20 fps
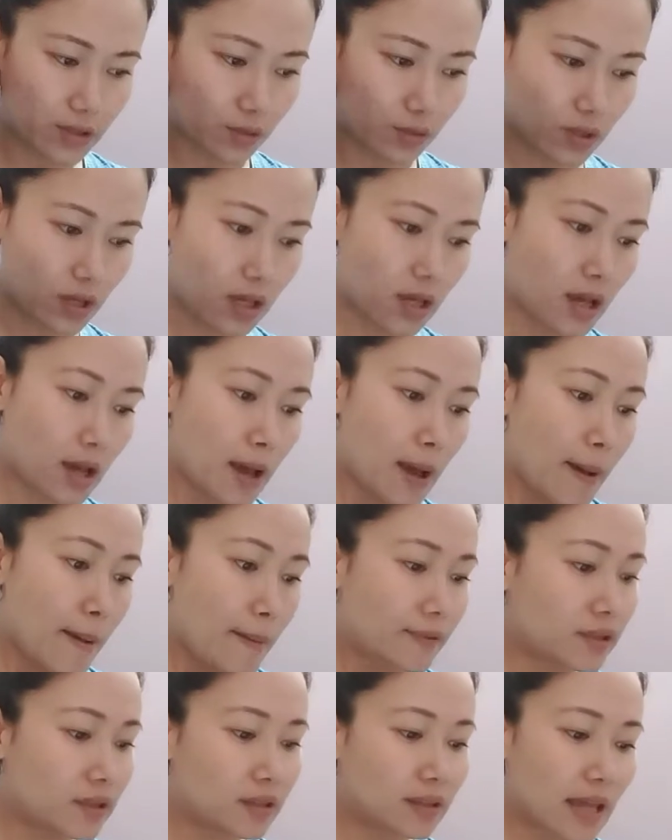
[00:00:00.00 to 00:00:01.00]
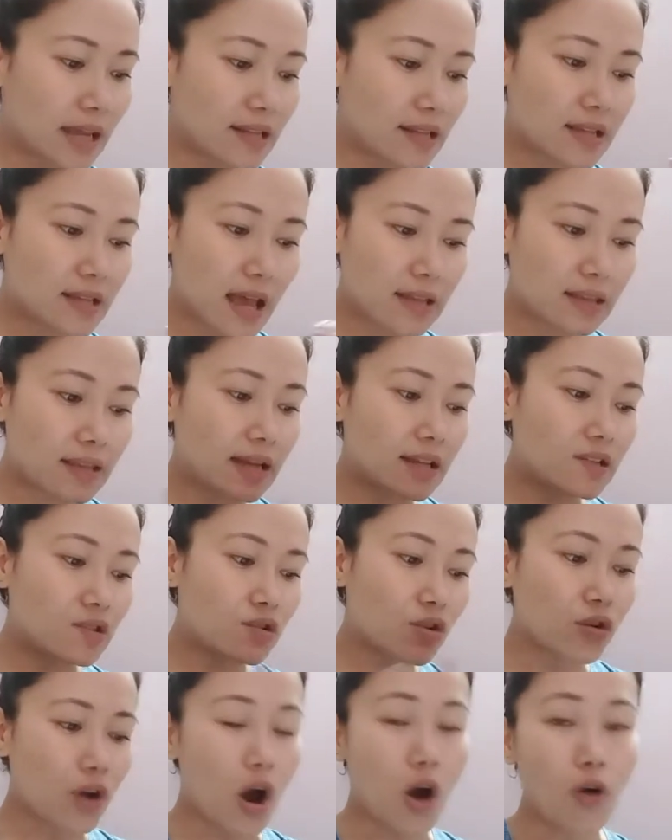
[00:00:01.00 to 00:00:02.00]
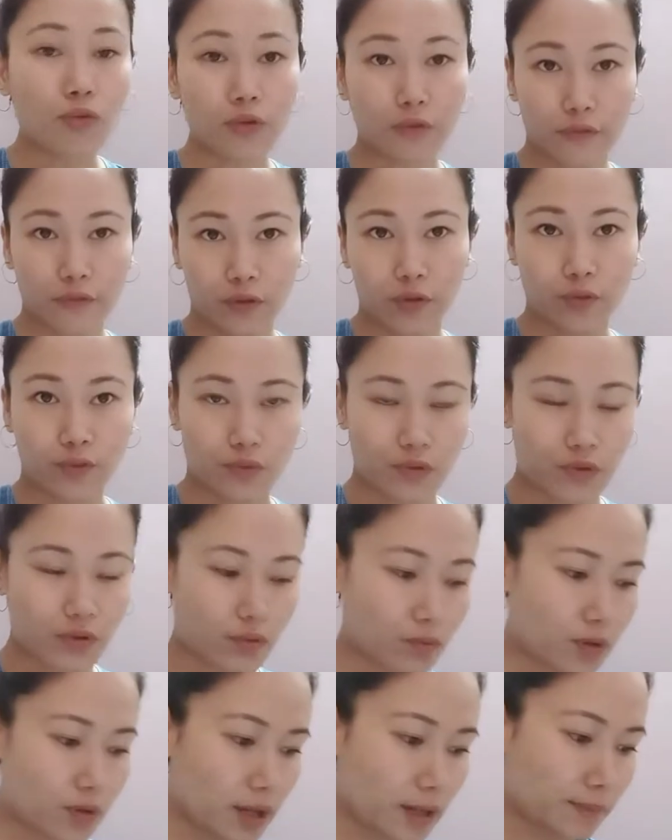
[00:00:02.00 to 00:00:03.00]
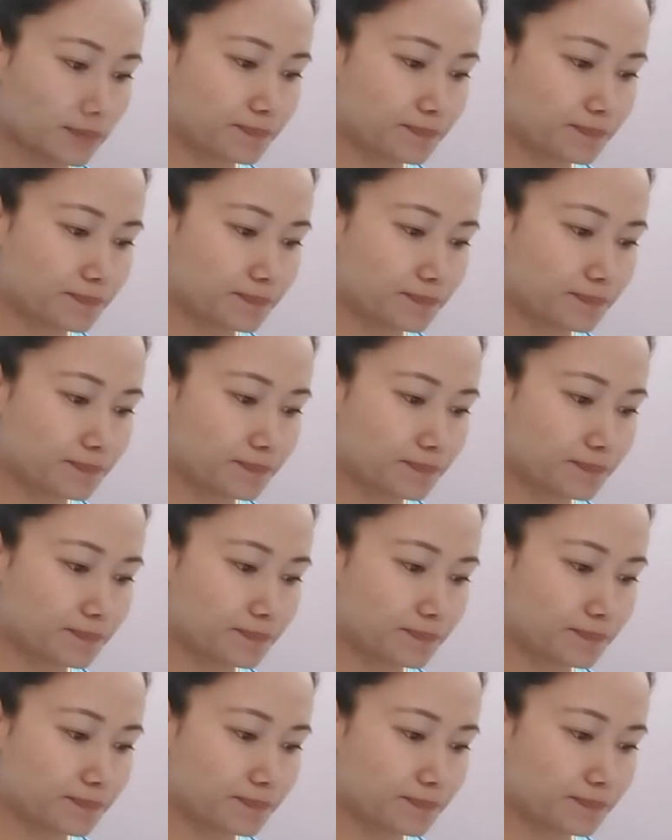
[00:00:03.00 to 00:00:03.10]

Okay, that has gone out of use. Okay,